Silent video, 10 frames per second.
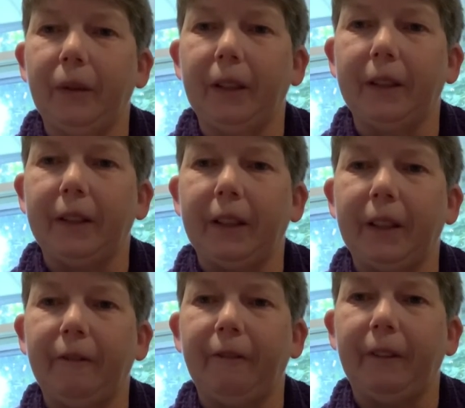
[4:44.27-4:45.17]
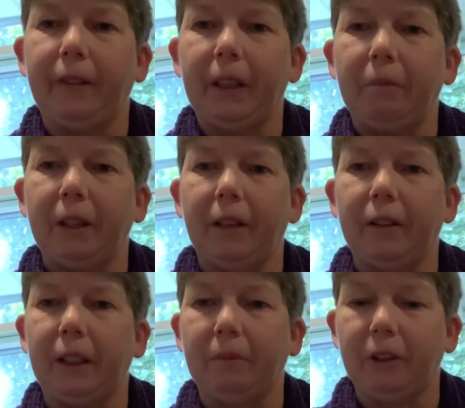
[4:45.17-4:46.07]
the 650, but I'll
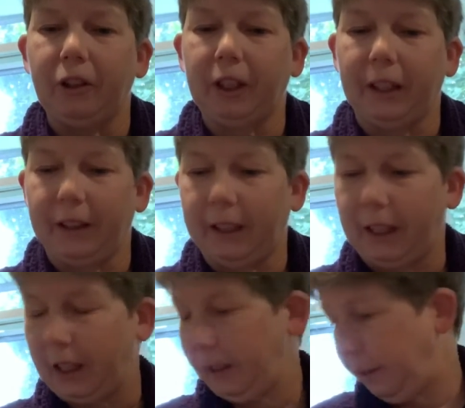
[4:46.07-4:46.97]
double check that.